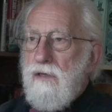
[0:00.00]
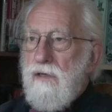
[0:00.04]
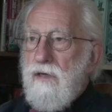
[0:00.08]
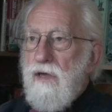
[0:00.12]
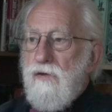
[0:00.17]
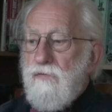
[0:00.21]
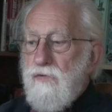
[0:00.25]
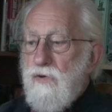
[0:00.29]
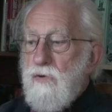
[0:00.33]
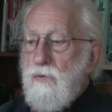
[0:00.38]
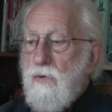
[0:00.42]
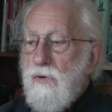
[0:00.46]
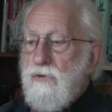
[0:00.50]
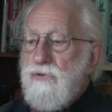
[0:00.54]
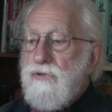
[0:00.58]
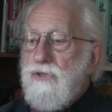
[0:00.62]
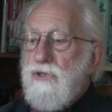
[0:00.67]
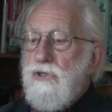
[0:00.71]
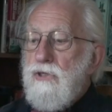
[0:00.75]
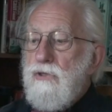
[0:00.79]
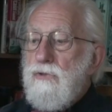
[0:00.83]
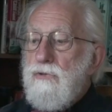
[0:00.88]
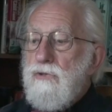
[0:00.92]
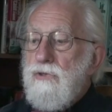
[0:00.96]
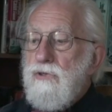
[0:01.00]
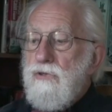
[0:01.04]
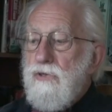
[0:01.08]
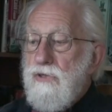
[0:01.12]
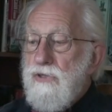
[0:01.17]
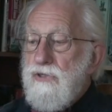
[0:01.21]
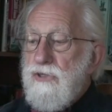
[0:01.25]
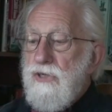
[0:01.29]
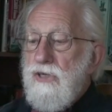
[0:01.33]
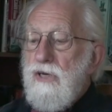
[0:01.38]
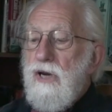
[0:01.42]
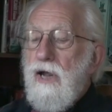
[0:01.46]
If you want to use
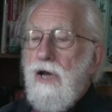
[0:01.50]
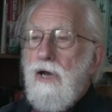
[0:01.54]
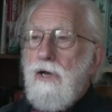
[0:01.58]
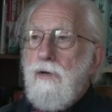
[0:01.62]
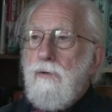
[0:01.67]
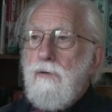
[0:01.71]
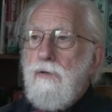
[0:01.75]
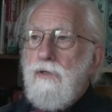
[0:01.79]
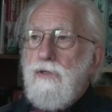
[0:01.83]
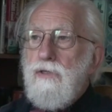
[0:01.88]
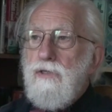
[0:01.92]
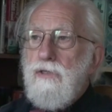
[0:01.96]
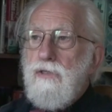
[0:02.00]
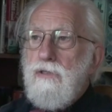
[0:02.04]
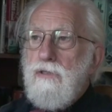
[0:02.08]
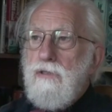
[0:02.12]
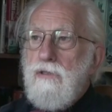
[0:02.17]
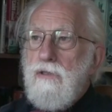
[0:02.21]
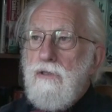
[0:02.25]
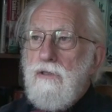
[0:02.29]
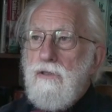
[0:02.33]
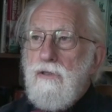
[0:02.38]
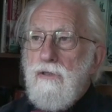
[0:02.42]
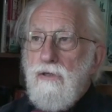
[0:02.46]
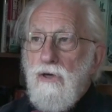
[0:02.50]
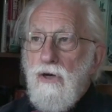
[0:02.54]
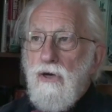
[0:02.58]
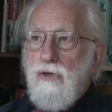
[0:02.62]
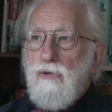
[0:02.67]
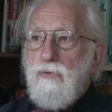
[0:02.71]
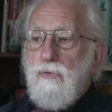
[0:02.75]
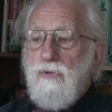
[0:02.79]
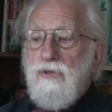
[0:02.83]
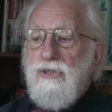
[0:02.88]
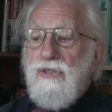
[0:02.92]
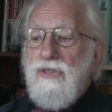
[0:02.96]
Christian language,
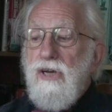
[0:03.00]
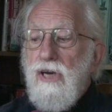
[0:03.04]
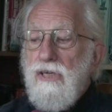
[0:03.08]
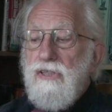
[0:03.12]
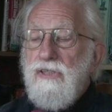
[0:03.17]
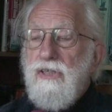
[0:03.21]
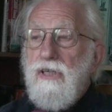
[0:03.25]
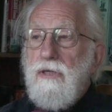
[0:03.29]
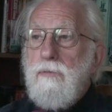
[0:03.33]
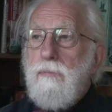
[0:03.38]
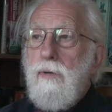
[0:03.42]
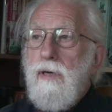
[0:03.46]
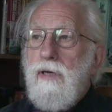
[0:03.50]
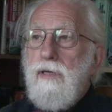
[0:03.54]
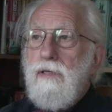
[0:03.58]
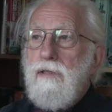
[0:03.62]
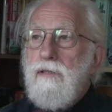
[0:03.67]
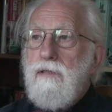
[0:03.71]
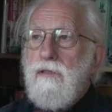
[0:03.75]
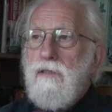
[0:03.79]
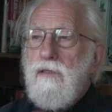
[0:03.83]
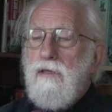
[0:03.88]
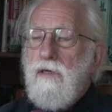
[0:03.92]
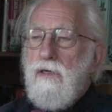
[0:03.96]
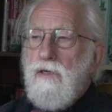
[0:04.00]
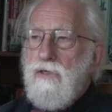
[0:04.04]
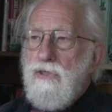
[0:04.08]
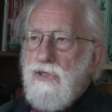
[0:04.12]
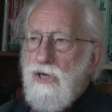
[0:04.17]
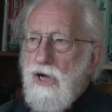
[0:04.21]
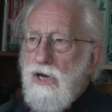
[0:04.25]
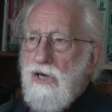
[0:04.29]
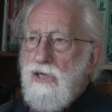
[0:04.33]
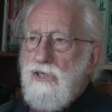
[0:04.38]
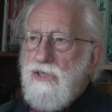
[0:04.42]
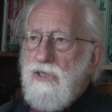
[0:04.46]
God was testing me,
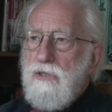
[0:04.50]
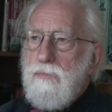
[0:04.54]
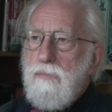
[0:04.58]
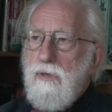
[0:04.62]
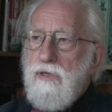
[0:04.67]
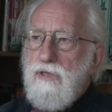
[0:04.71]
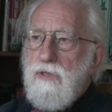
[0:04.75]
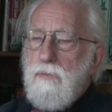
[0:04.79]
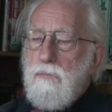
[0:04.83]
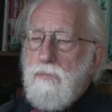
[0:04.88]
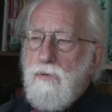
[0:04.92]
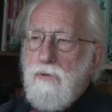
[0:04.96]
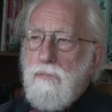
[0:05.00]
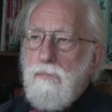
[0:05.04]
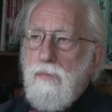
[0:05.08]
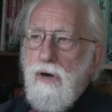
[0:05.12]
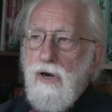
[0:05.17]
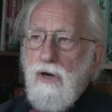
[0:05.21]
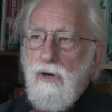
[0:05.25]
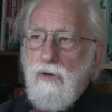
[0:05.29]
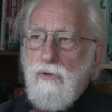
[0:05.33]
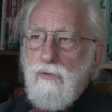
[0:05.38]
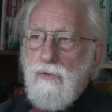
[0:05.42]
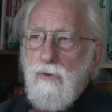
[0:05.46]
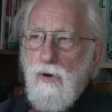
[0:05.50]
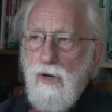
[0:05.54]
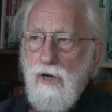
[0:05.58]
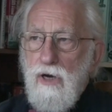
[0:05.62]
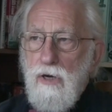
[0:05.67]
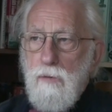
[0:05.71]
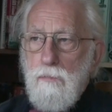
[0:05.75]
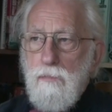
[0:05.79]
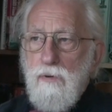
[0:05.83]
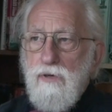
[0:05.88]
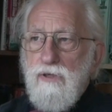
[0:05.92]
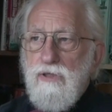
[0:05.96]
challenging me to put my
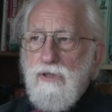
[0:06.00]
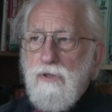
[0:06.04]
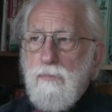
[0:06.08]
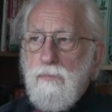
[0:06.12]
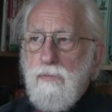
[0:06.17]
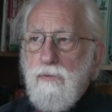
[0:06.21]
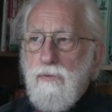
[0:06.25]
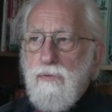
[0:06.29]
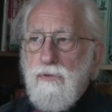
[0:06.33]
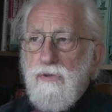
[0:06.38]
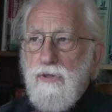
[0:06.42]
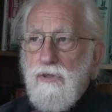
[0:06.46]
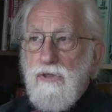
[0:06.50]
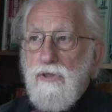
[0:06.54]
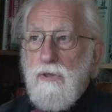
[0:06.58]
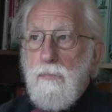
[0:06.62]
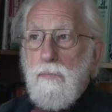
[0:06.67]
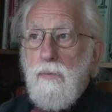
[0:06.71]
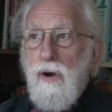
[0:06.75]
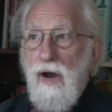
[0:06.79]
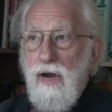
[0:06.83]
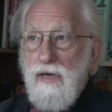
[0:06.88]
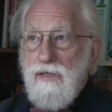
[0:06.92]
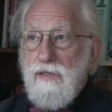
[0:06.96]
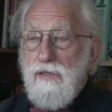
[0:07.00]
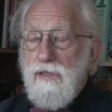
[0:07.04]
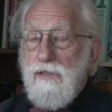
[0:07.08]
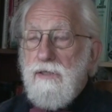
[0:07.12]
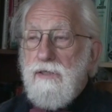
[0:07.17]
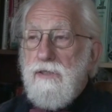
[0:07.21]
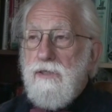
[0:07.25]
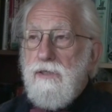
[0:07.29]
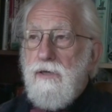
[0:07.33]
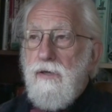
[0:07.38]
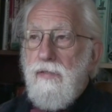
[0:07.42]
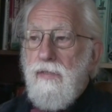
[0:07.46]
Quaker principles into
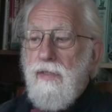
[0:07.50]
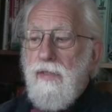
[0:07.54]
practice.